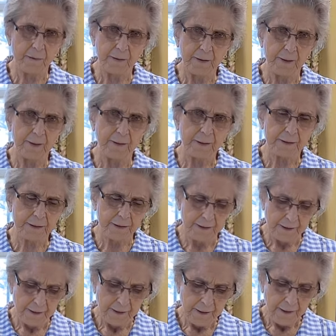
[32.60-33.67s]
cakes,
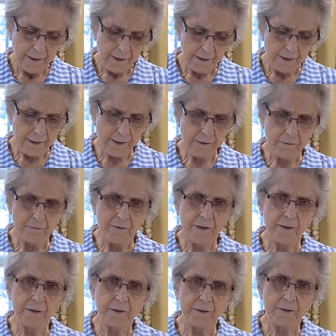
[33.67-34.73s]
and they are
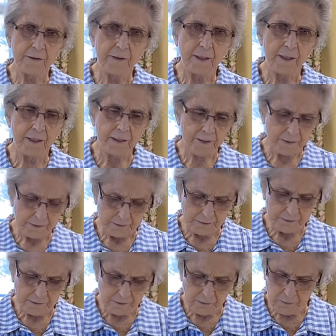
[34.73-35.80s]
very good cakes.
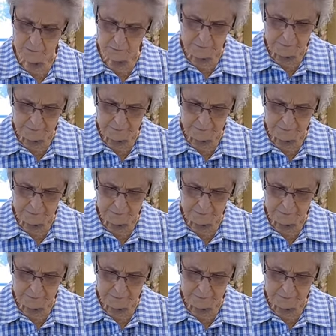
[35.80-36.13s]
So